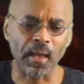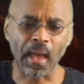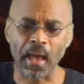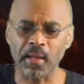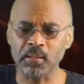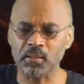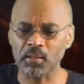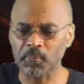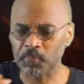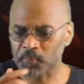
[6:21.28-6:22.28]
And
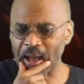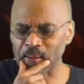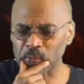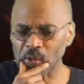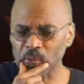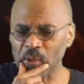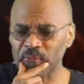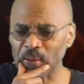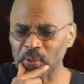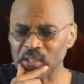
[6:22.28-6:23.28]
I don't know
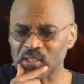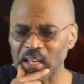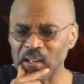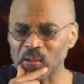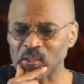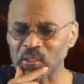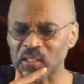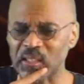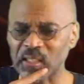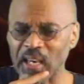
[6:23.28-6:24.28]
if I want to say there's a
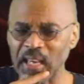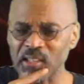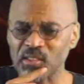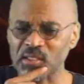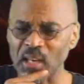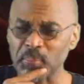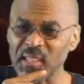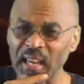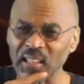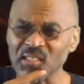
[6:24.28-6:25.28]
gay
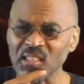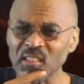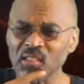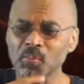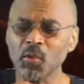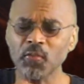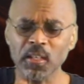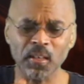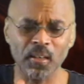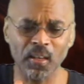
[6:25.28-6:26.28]
subtext to this
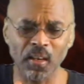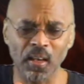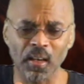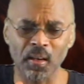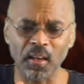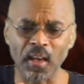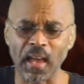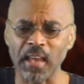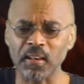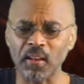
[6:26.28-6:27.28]
movie,
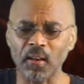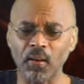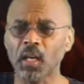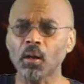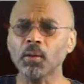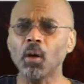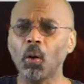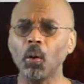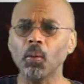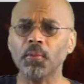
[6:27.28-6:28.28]
and on the
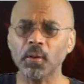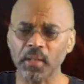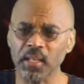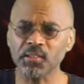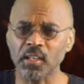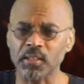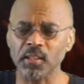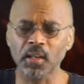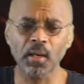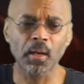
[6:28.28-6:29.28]
whole, there
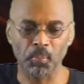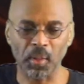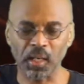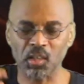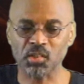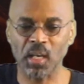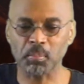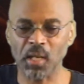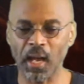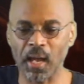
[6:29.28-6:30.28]
isn't. But at the same
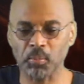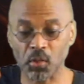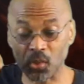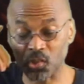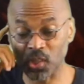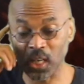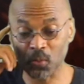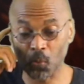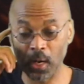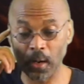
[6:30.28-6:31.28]
time, there's a scene
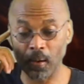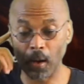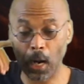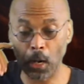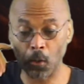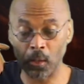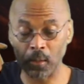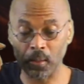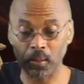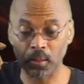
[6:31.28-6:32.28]
where
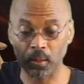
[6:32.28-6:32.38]
our